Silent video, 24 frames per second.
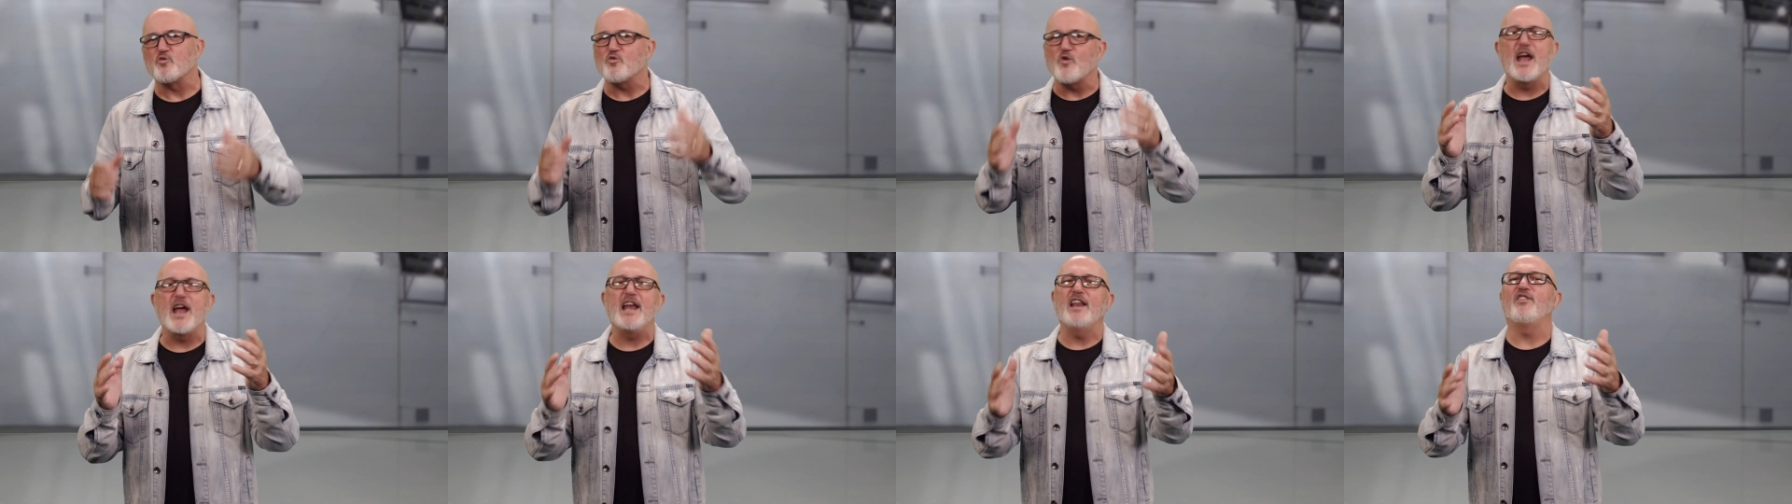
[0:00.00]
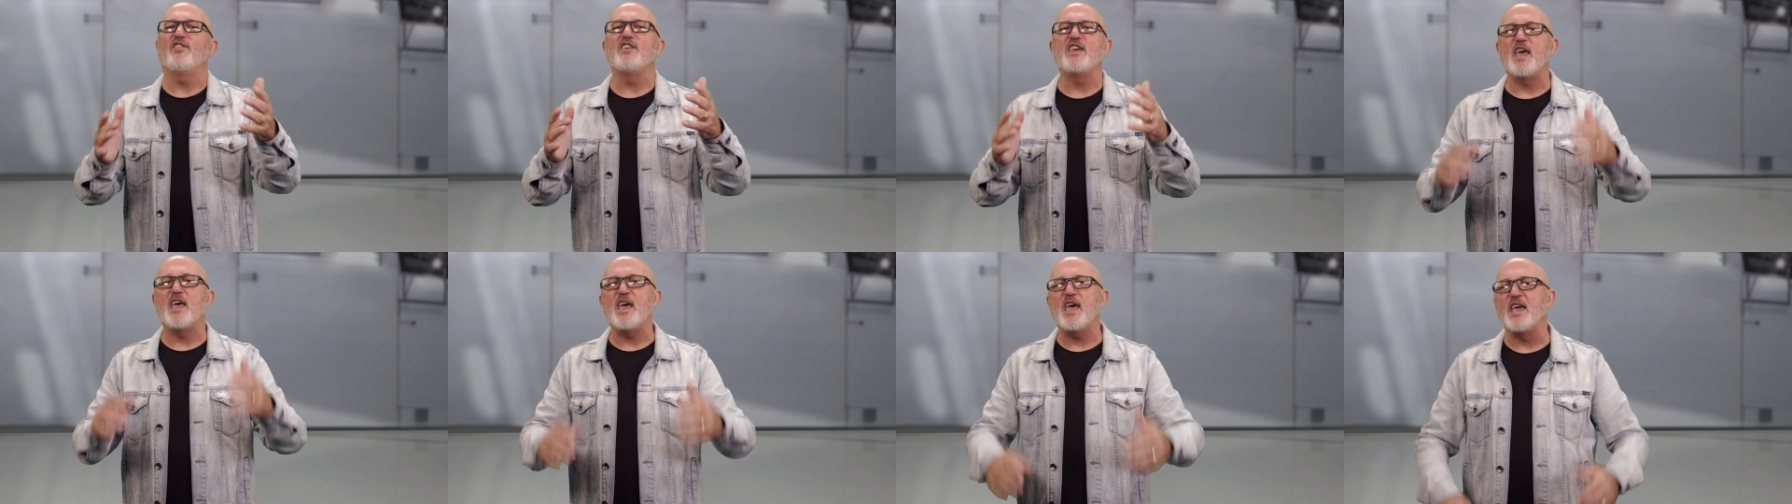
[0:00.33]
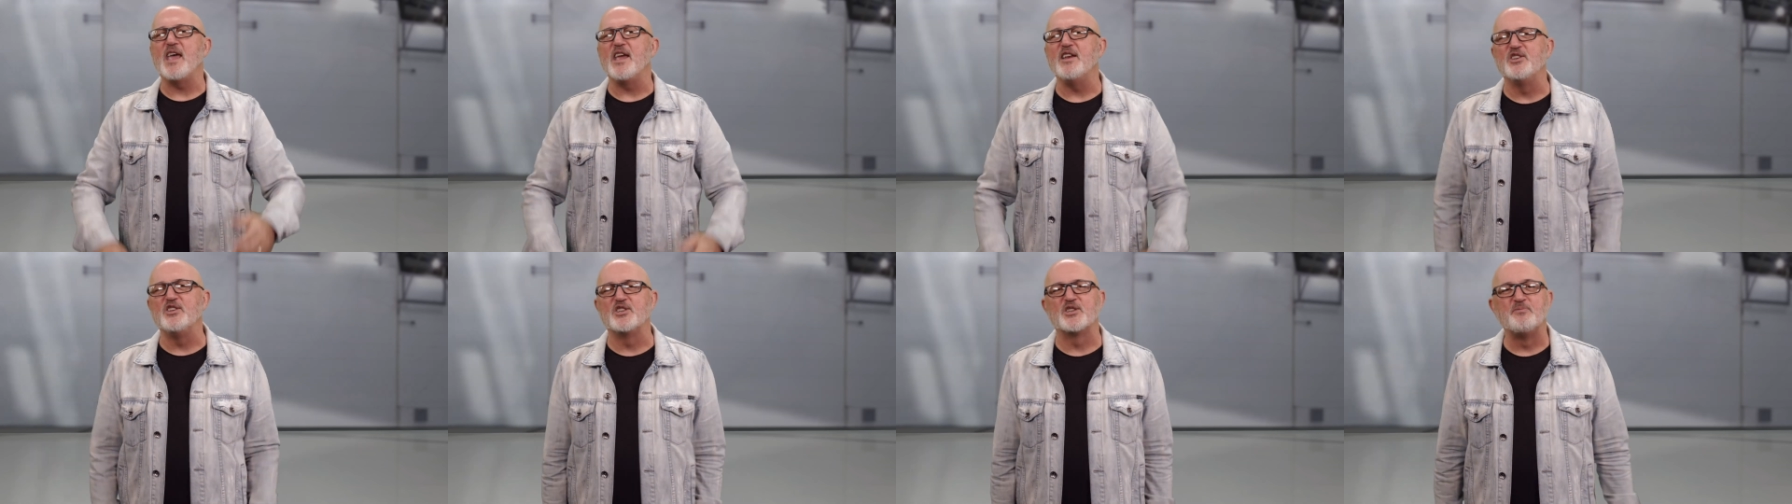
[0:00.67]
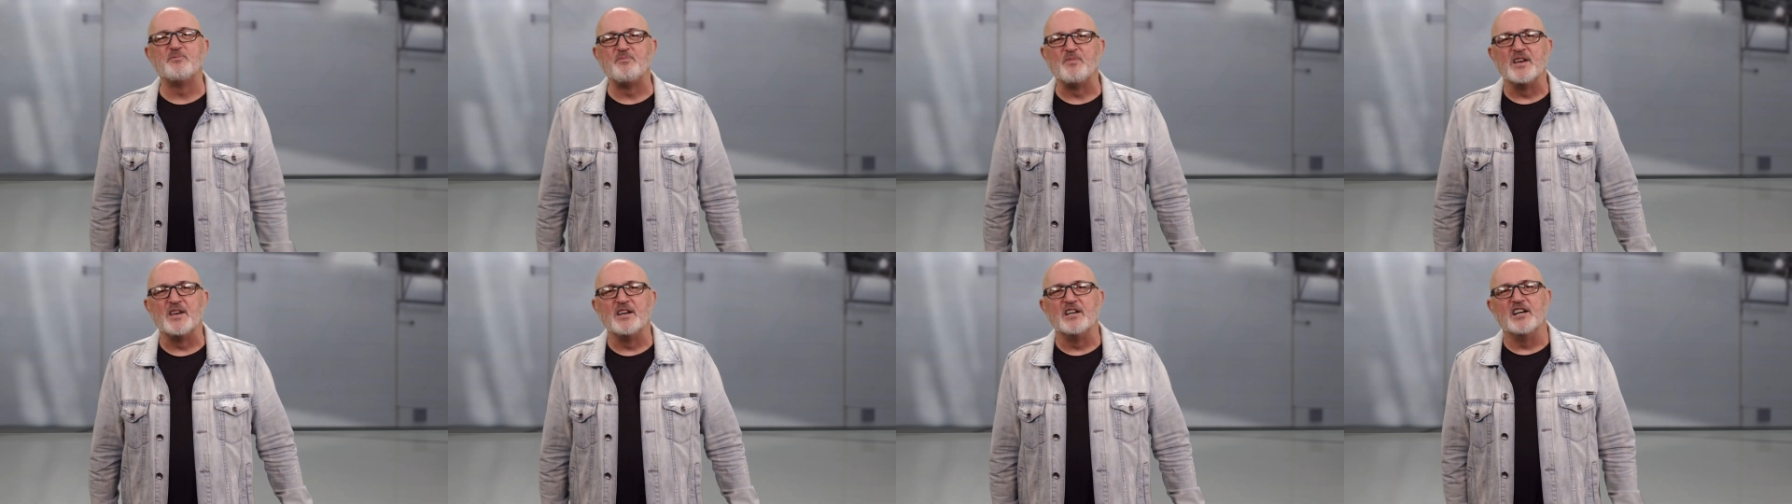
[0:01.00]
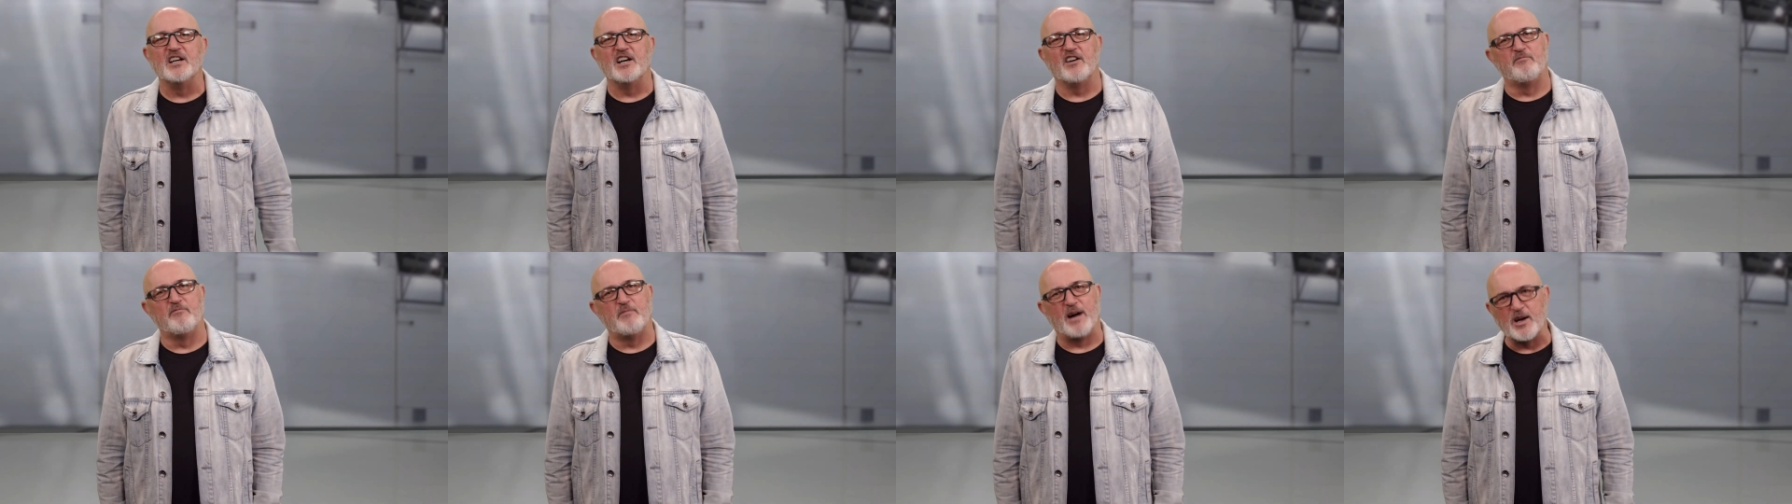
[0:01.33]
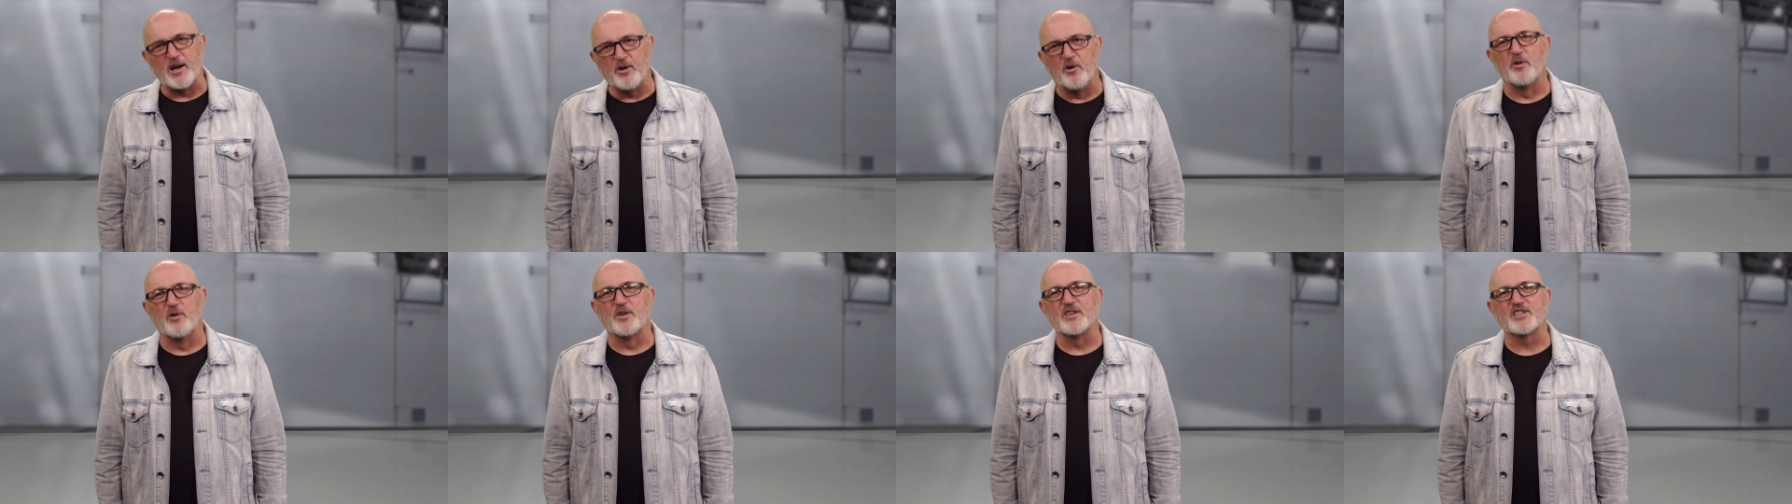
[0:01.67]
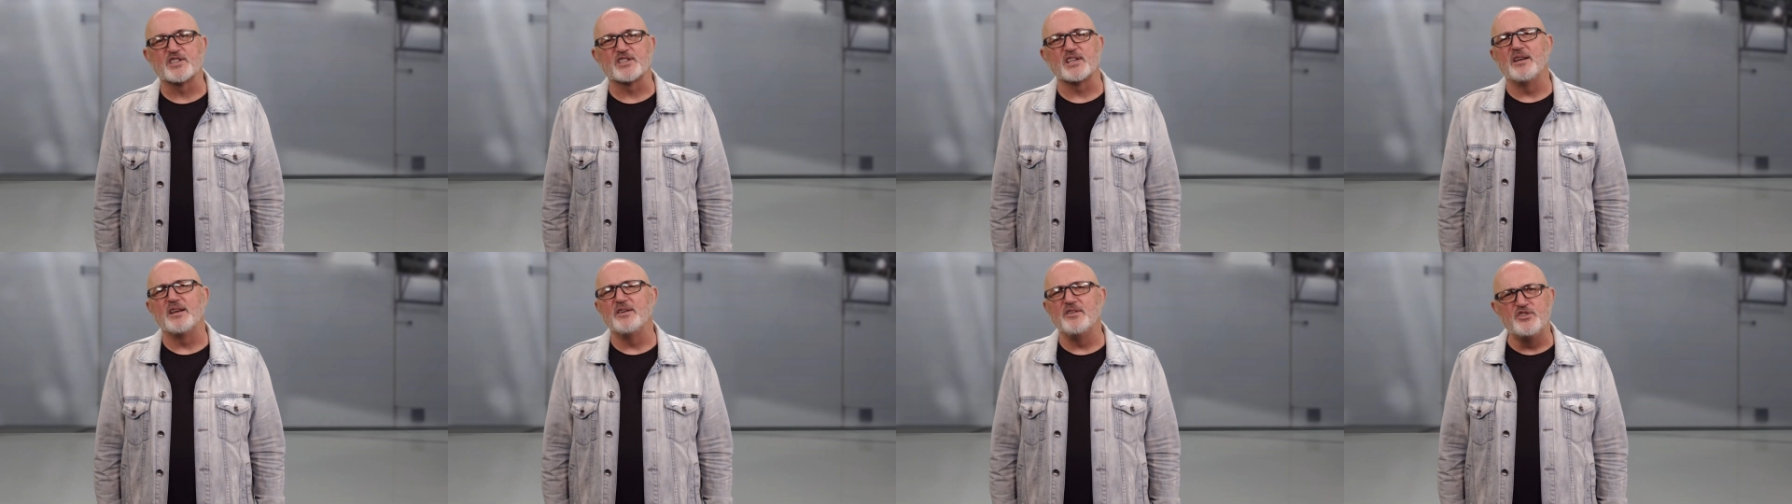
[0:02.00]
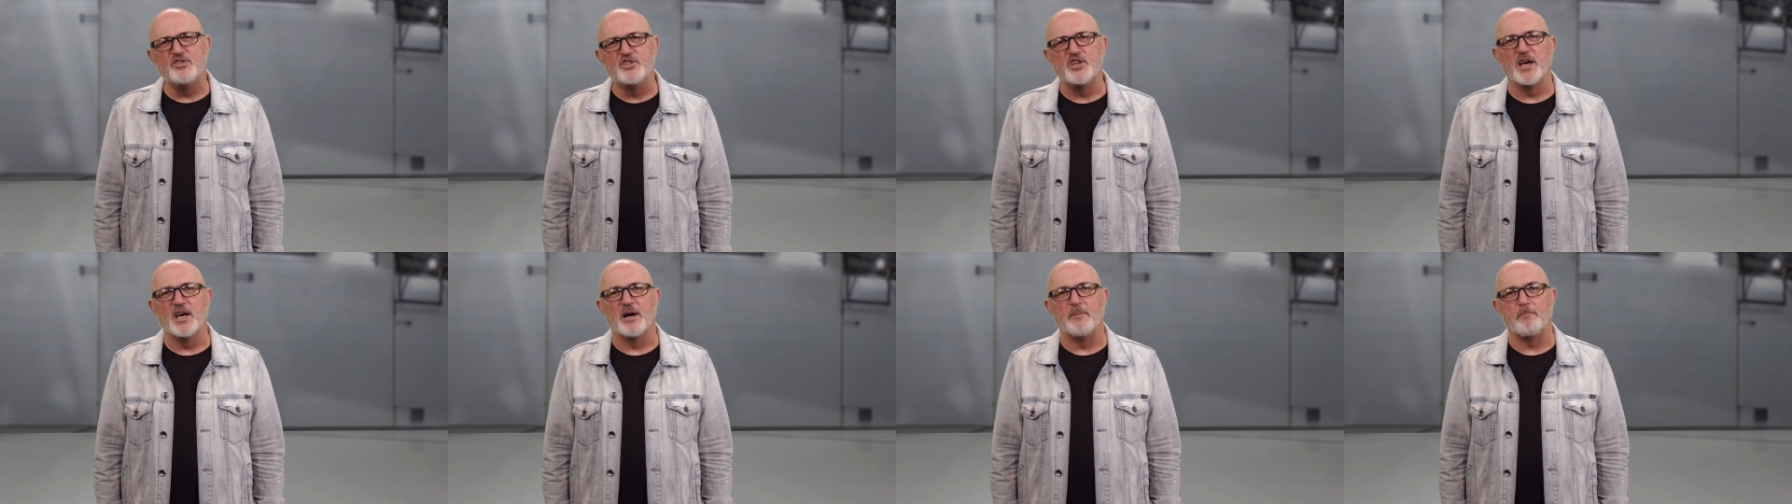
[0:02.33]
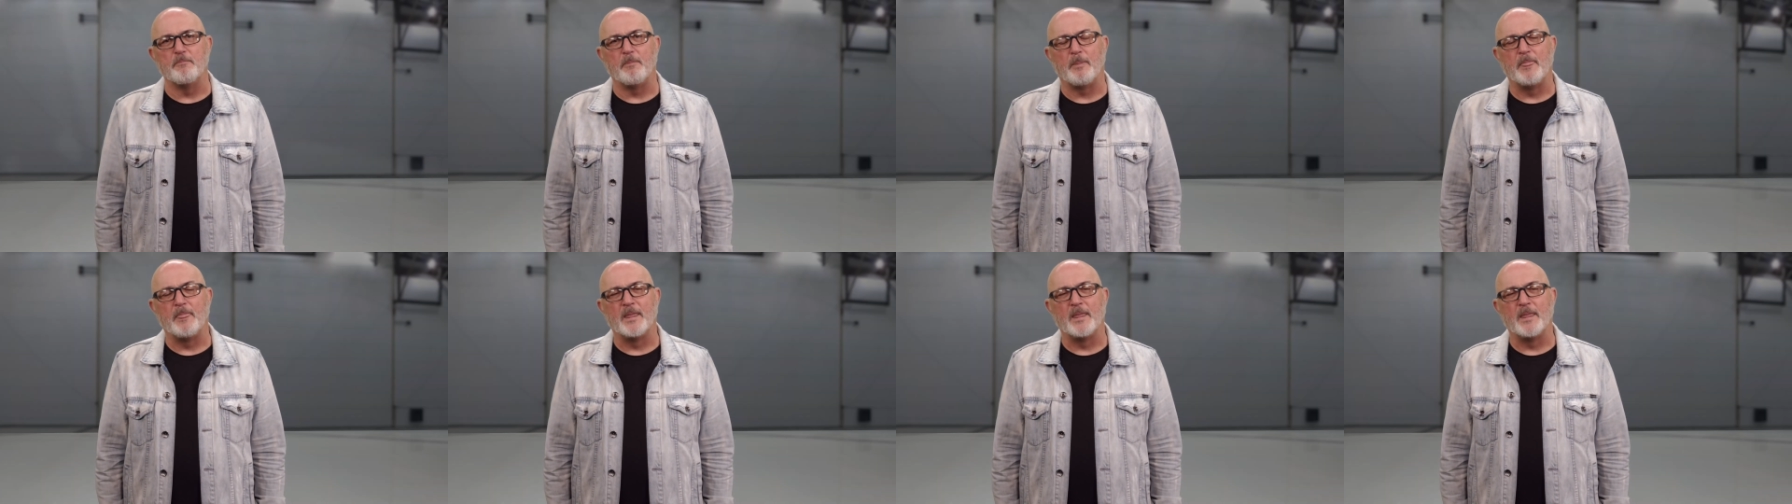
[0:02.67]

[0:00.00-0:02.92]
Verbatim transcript: right at the age of my oldest son, Jim.